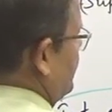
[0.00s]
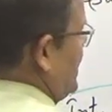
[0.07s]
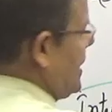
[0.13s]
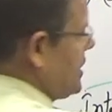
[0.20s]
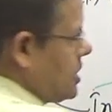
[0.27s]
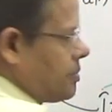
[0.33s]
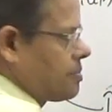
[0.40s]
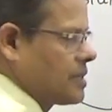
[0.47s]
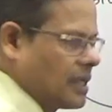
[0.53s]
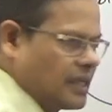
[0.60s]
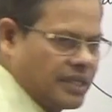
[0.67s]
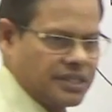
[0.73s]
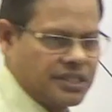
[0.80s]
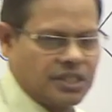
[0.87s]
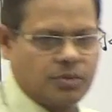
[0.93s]
exceptional
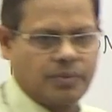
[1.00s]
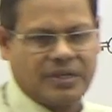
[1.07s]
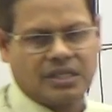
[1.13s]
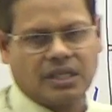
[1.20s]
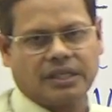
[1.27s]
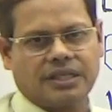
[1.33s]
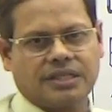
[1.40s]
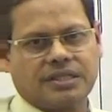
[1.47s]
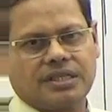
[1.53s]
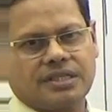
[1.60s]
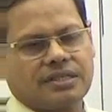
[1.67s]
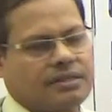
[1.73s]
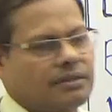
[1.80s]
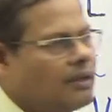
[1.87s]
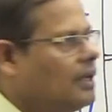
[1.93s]
cases, special
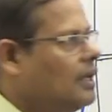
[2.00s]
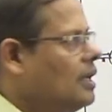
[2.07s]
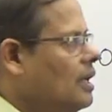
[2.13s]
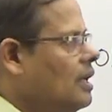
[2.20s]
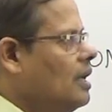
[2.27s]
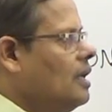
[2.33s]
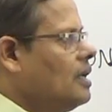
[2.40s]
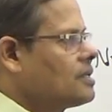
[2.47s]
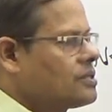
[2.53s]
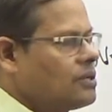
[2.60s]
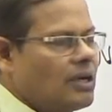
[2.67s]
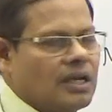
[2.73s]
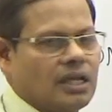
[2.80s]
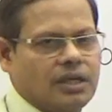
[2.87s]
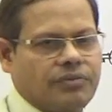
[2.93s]
cases. So,
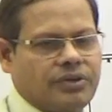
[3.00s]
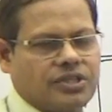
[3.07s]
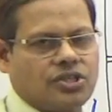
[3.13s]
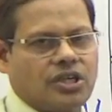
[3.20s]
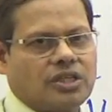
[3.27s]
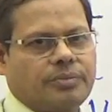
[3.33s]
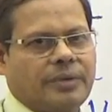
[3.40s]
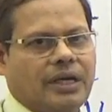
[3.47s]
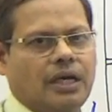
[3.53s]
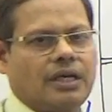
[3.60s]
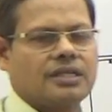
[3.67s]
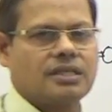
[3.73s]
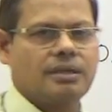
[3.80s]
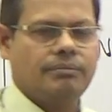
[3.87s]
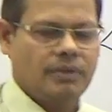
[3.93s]
under reverse charge
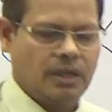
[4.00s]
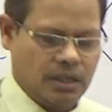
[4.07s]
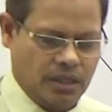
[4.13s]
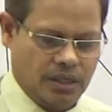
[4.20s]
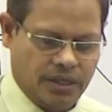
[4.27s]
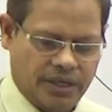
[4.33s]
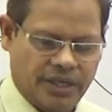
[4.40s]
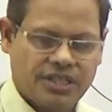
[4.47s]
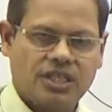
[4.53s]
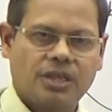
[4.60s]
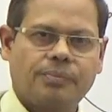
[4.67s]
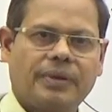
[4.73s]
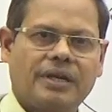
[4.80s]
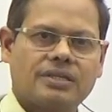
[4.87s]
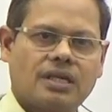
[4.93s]
mechanism,
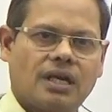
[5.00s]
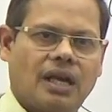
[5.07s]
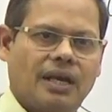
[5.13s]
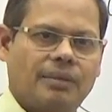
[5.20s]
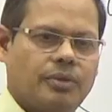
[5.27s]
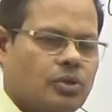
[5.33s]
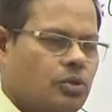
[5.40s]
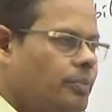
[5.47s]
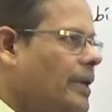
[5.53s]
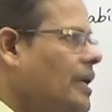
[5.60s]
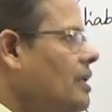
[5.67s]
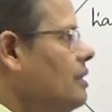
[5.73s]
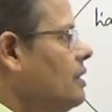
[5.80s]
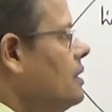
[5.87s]
recipients are liable to pay